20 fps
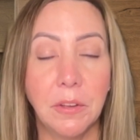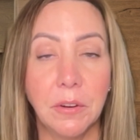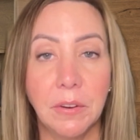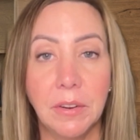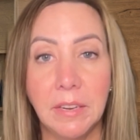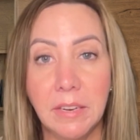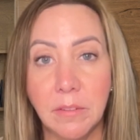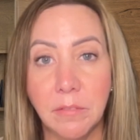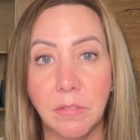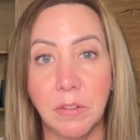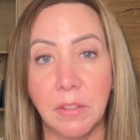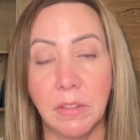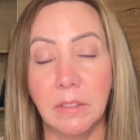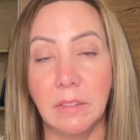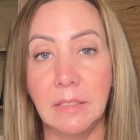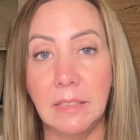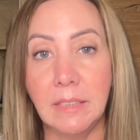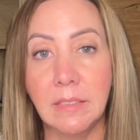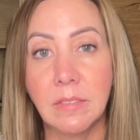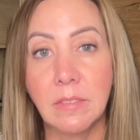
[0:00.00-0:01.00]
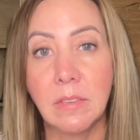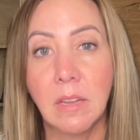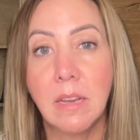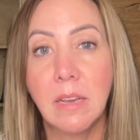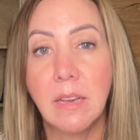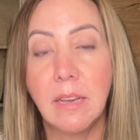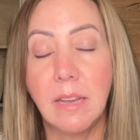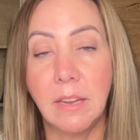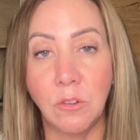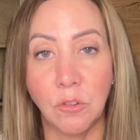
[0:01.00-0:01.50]
They're in it for the lease
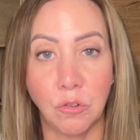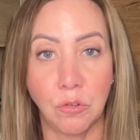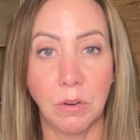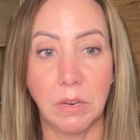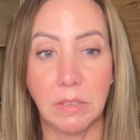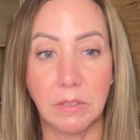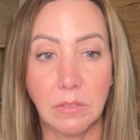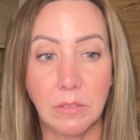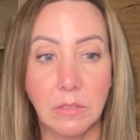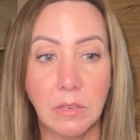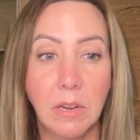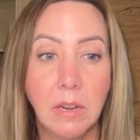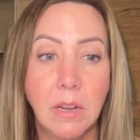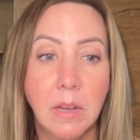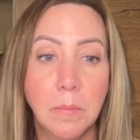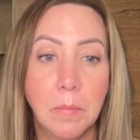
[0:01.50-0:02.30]
interest.